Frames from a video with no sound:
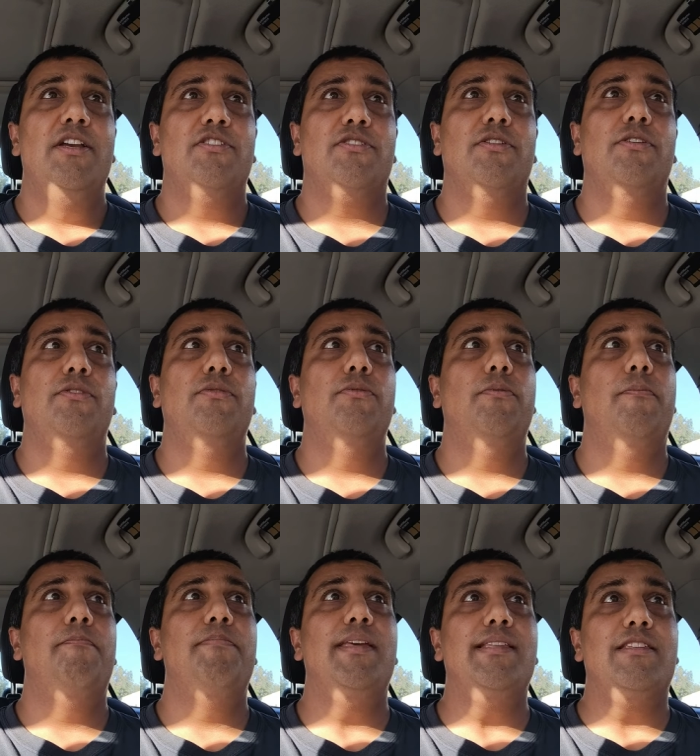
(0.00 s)
So
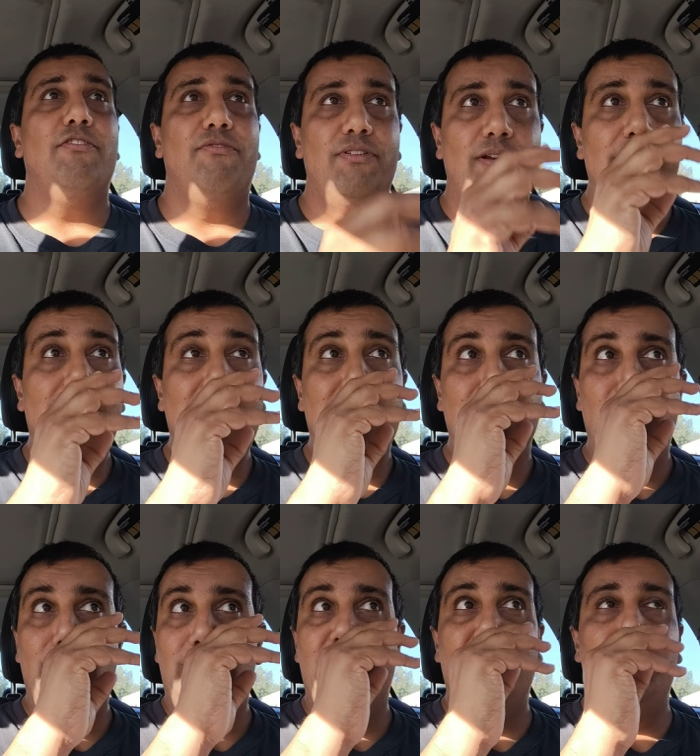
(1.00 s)
it's a film that's
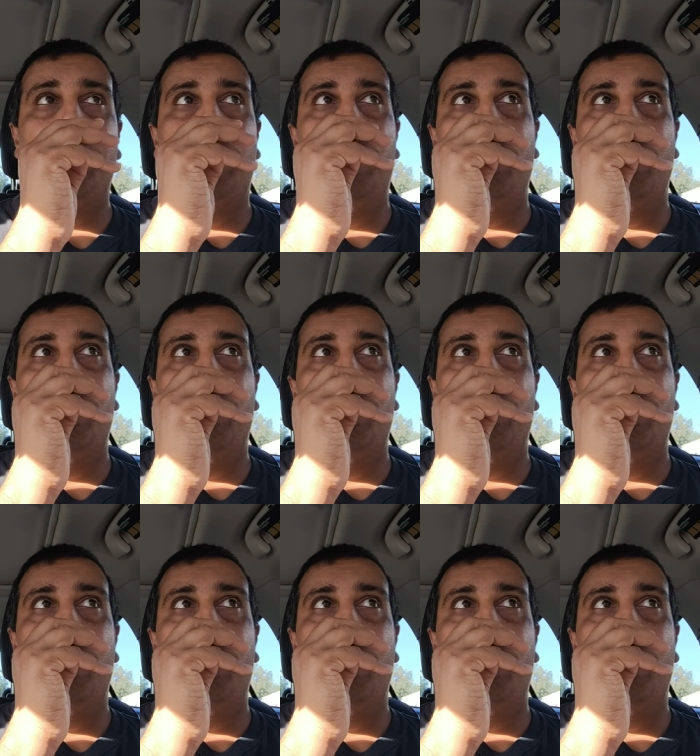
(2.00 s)
loosely